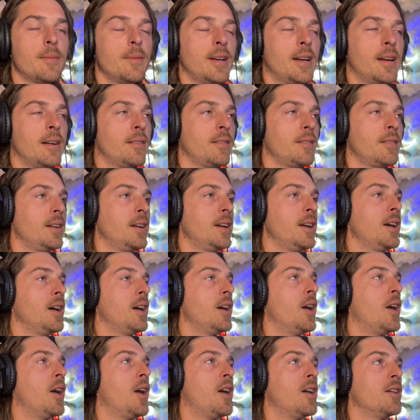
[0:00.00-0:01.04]
out,
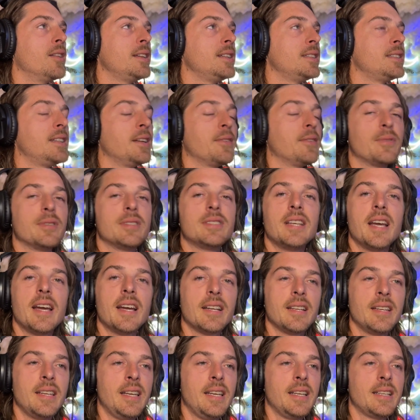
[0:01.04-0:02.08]
all these different
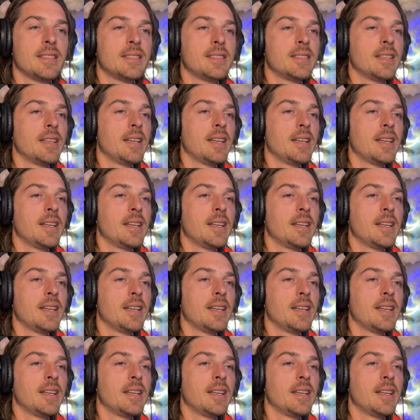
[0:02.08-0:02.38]
techniques,